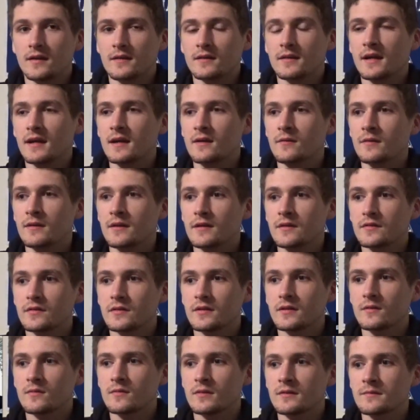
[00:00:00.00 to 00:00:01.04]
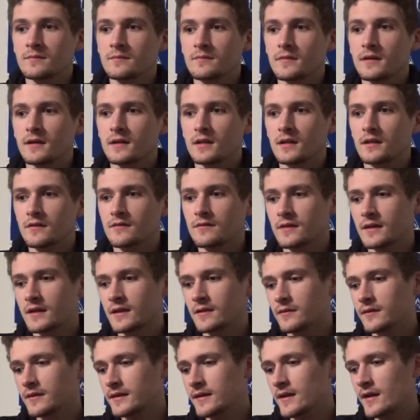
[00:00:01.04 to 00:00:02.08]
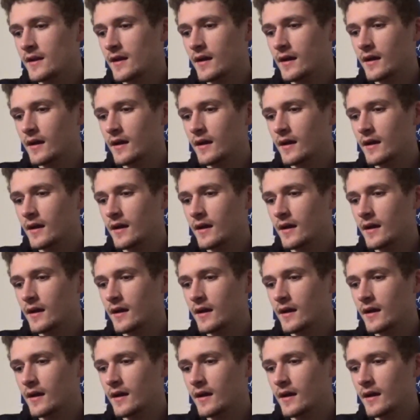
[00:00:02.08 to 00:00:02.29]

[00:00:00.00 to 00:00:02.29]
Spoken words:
Nightwing's a good one. I love Nightwing.